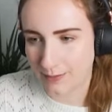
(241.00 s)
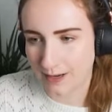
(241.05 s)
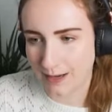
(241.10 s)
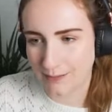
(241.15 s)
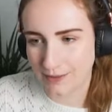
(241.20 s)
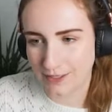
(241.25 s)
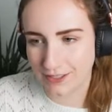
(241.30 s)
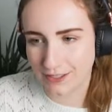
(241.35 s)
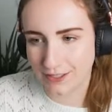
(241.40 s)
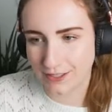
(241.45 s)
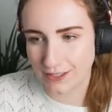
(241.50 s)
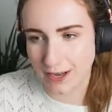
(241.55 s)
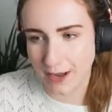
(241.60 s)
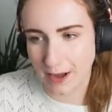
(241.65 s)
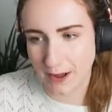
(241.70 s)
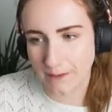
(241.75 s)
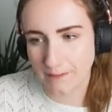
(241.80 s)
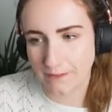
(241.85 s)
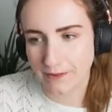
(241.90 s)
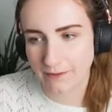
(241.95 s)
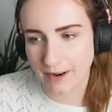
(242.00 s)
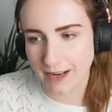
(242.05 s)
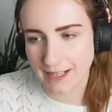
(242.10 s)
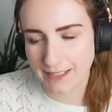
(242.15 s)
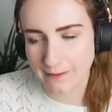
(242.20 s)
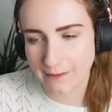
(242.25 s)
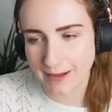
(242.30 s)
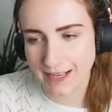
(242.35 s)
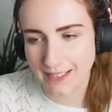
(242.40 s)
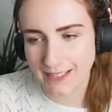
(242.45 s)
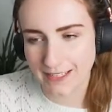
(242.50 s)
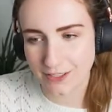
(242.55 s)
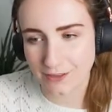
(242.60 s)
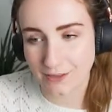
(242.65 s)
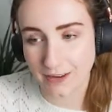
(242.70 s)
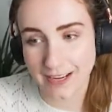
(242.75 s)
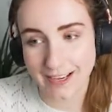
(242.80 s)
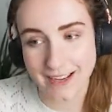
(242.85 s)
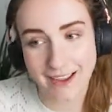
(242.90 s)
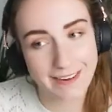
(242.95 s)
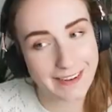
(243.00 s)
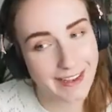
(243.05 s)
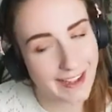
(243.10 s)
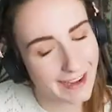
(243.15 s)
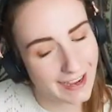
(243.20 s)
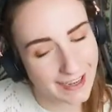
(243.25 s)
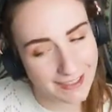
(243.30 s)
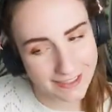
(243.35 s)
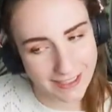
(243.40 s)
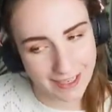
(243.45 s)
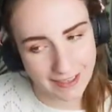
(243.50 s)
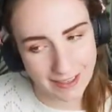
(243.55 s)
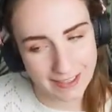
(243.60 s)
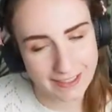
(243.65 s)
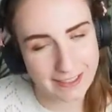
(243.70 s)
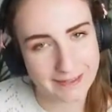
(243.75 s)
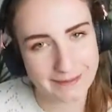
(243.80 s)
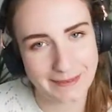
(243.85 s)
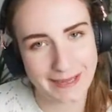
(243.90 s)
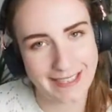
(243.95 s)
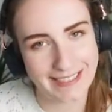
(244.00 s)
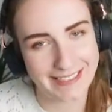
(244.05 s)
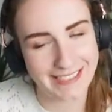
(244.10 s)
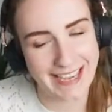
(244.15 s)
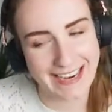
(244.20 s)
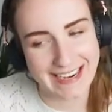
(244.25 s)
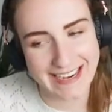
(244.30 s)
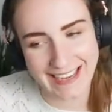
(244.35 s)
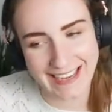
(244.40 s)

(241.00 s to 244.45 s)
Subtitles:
but I'm just gonna randomize the tray. Okay, angelic, I'll take